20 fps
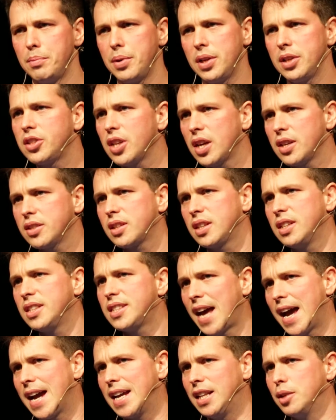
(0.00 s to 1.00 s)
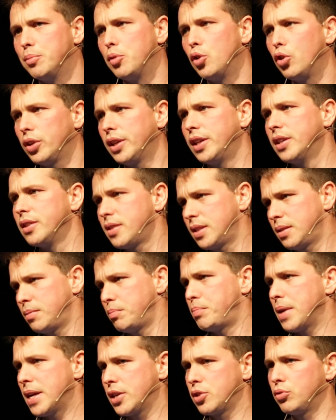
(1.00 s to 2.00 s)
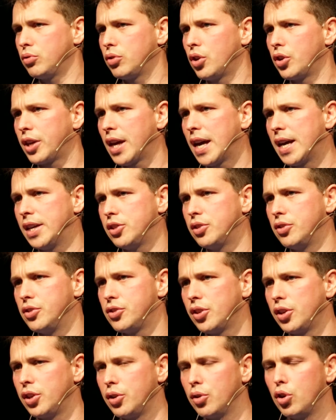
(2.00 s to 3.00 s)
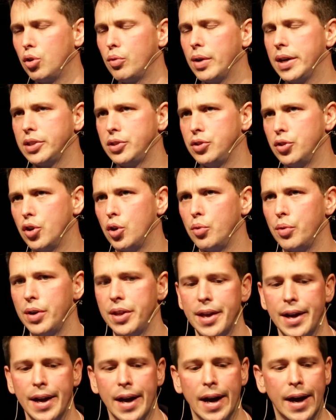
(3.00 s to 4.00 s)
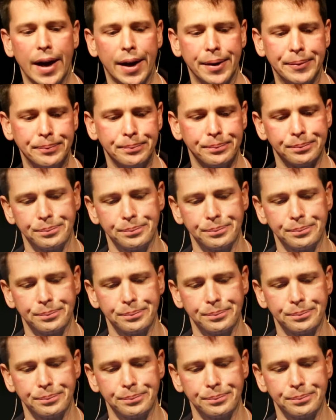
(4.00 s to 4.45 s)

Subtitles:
but it does contain them all in a special location, so you always know where they are.